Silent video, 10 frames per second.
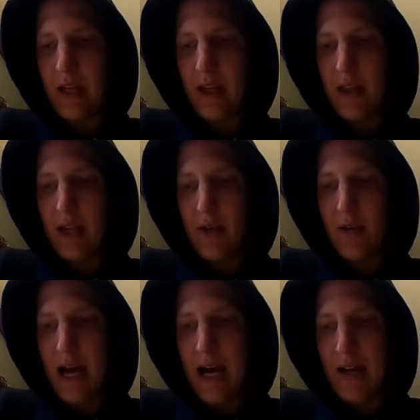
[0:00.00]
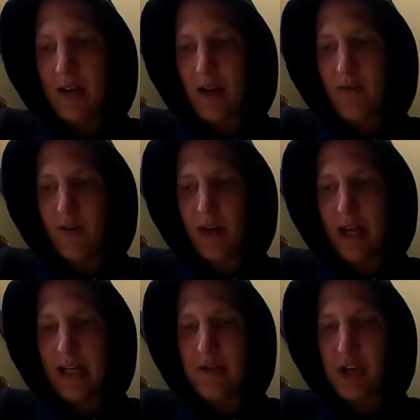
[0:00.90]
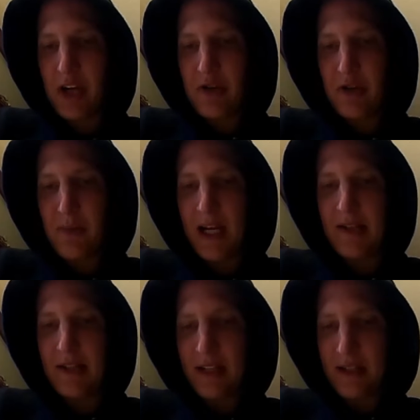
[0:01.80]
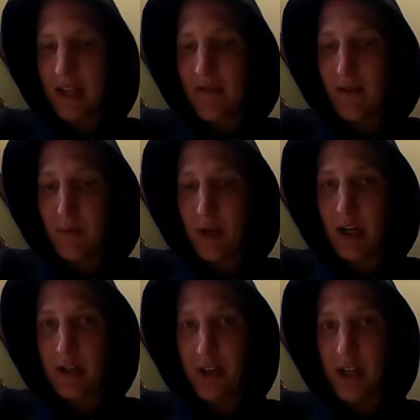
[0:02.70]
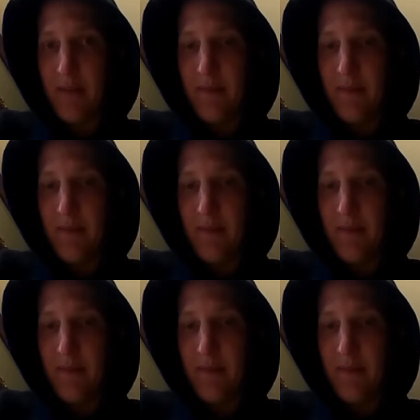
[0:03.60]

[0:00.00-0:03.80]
They do not cover any changes made since leaving production.